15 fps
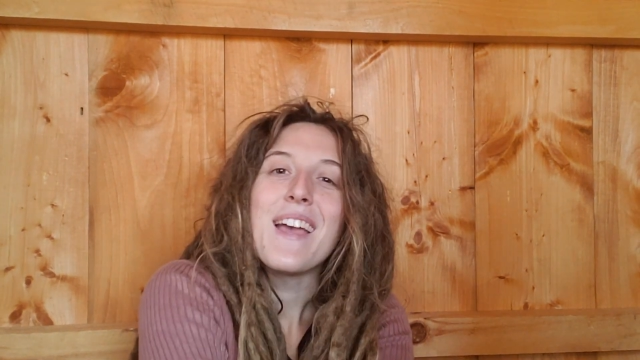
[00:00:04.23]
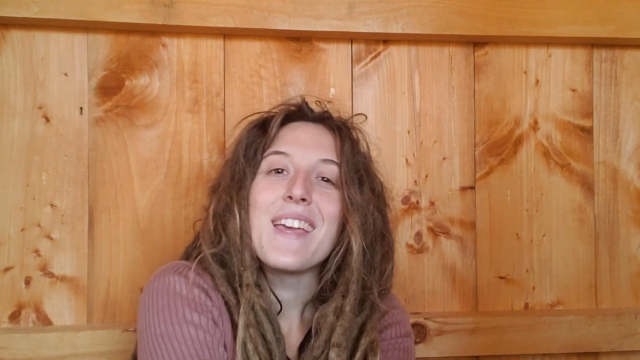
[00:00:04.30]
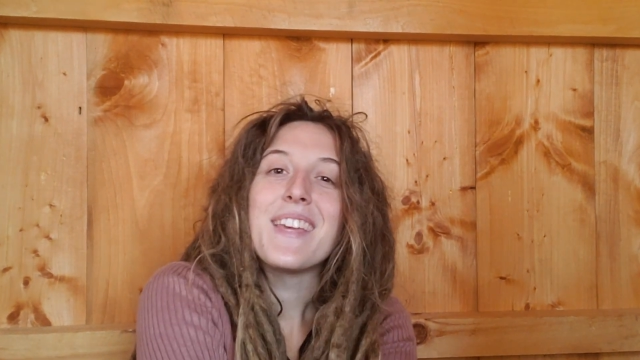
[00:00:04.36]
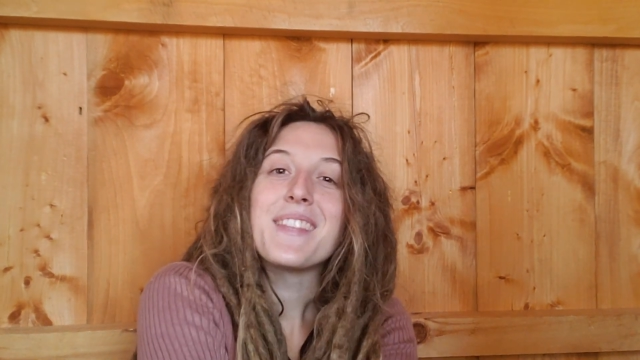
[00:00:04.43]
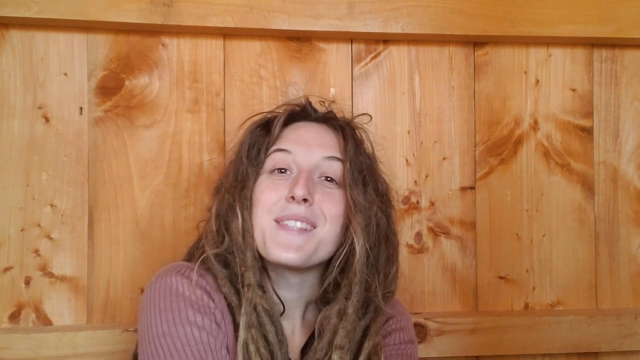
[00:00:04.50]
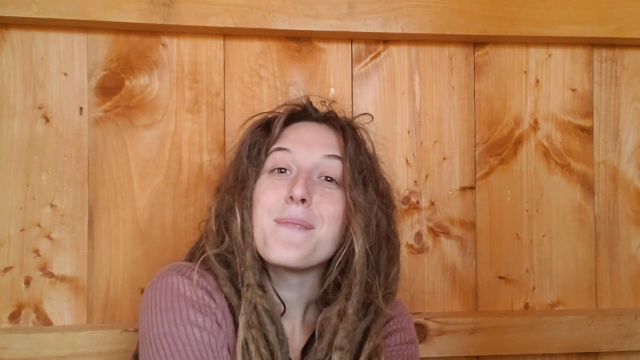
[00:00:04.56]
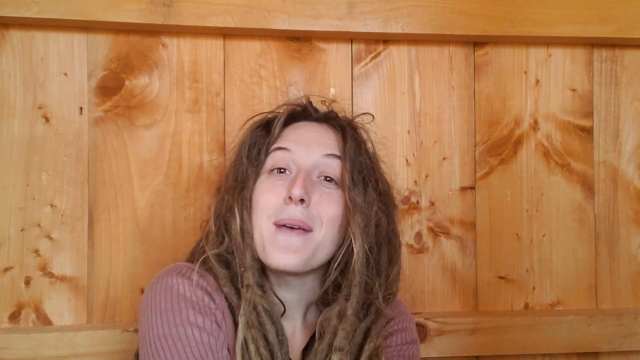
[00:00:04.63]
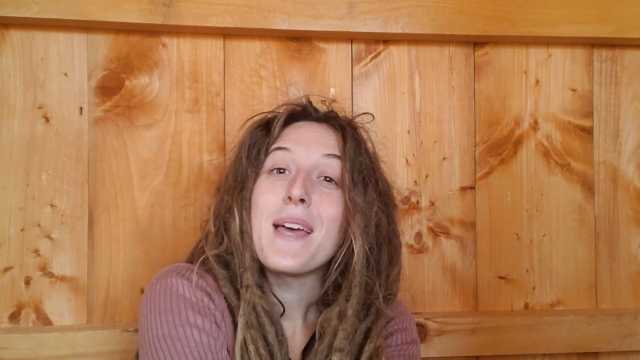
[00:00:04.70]

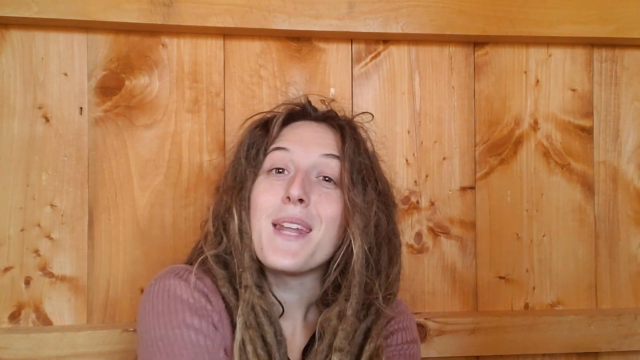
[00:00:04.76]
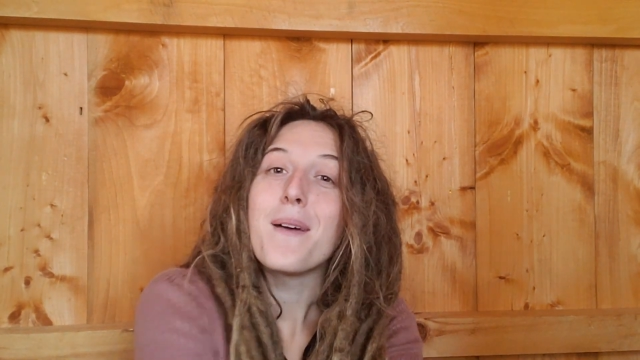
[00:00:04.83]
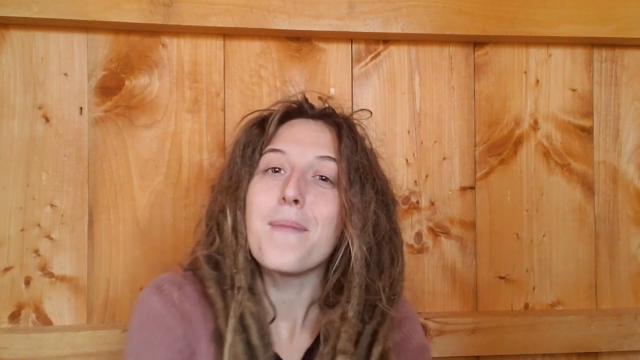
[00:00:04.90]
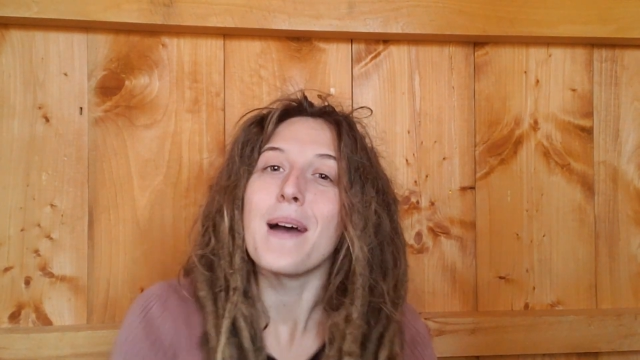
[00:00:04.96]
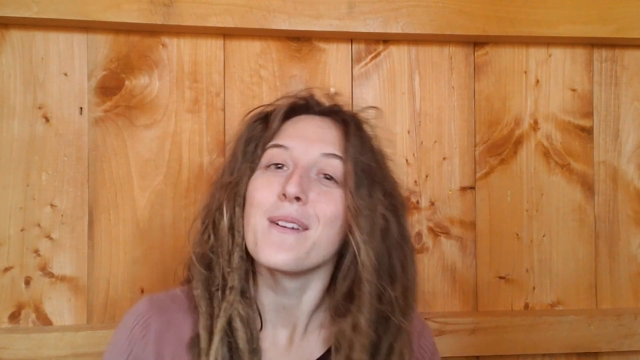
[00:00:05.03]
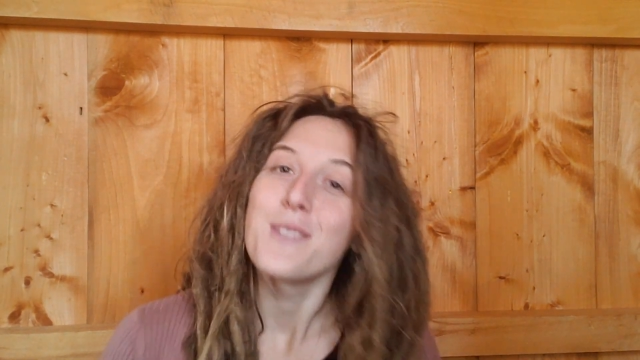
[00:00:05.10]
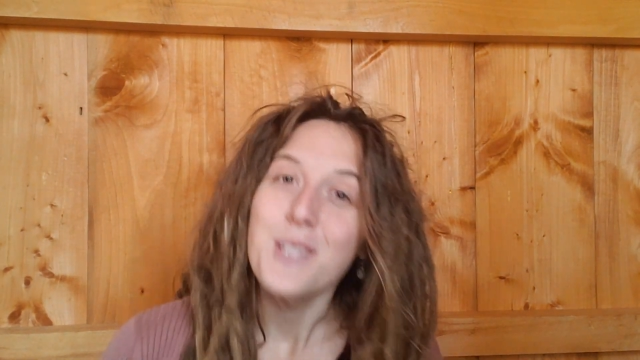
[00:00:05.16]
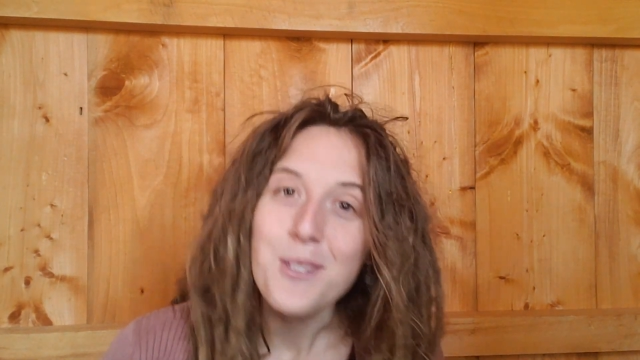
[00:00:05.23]
It's been
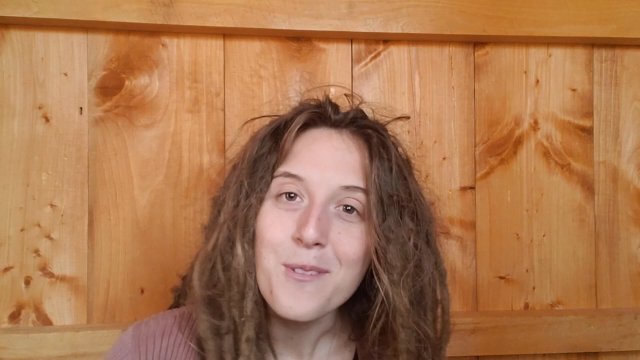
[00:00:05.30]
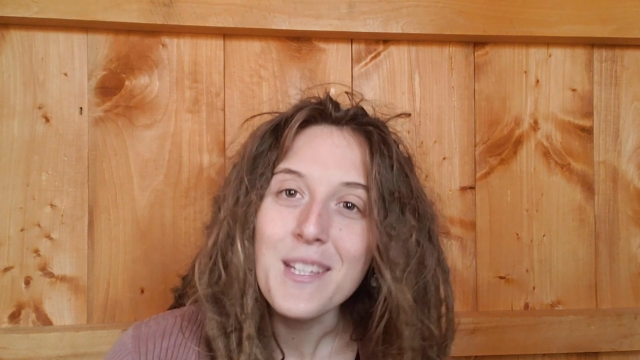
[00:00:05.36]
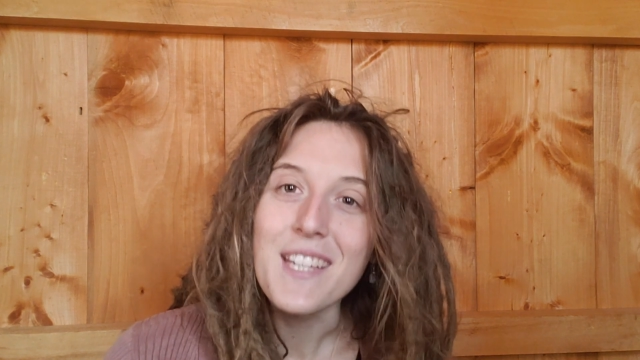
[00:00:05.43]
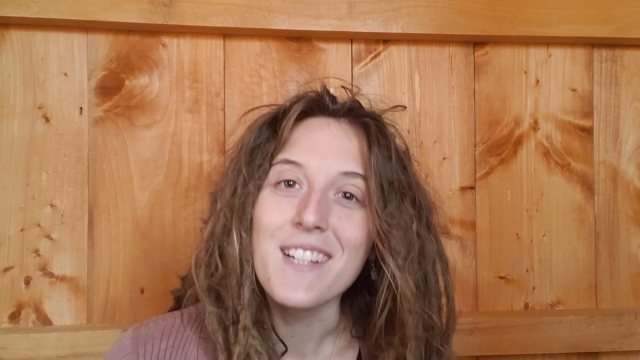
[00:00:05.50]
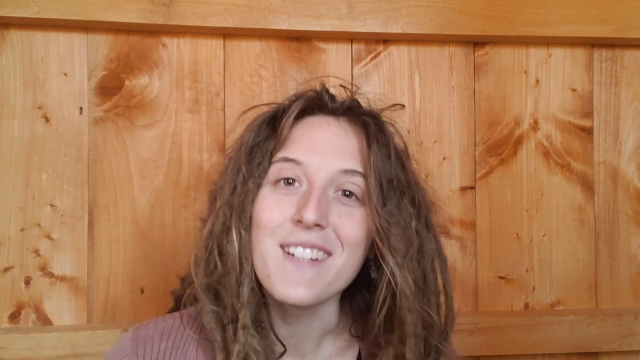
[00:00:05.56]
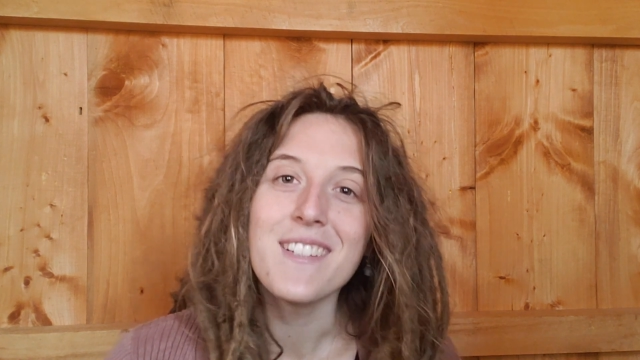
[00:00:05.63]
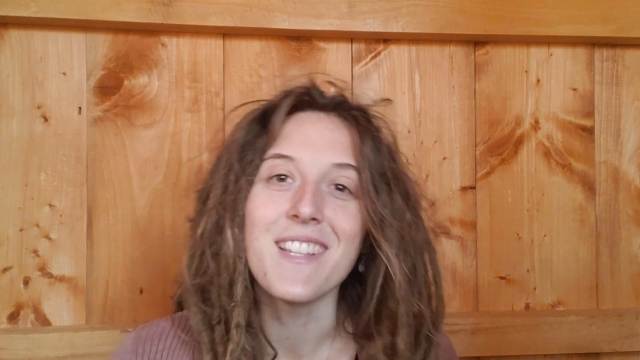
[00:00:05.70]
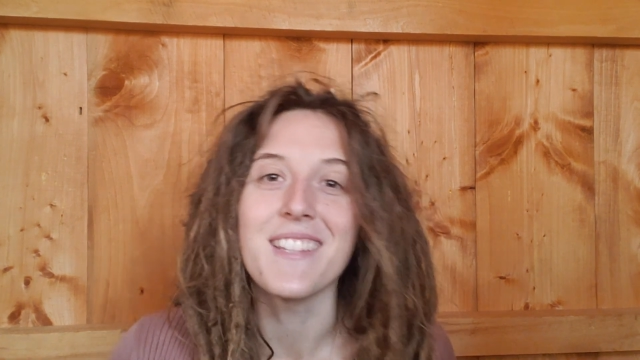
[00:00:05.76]
about two
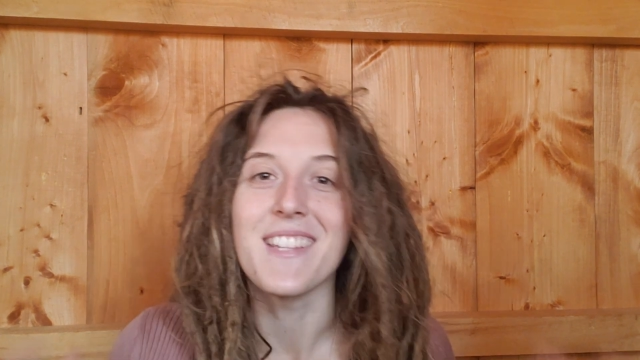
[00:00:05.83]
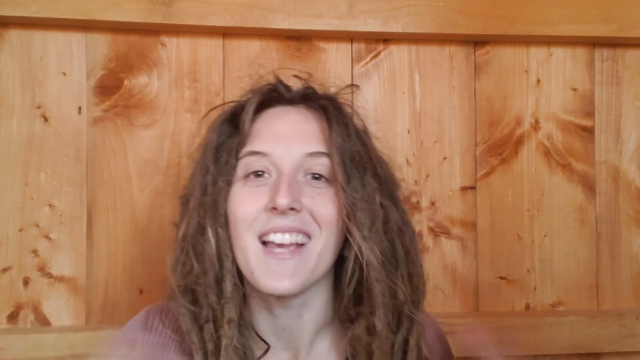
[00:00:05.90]
years since